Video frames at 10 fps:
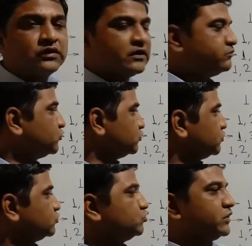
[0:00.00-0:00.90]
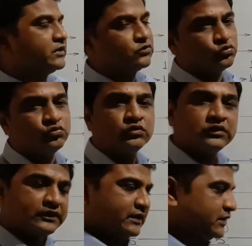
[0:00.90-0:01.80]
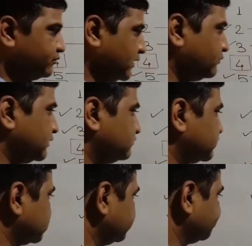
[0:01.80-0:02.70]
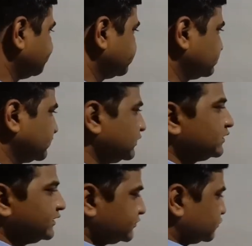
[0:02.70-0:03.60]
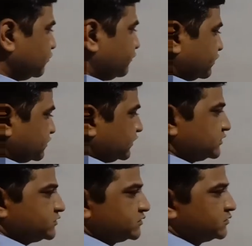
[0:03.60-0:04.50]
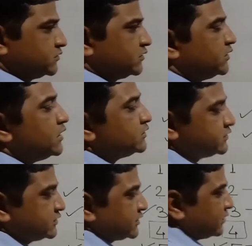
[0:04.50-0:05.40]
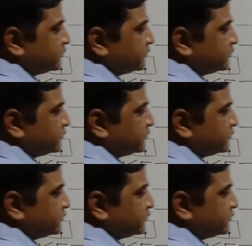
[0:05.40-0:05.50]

and both 2 and 2, they are prime numbers. Let's go for 6. 6 can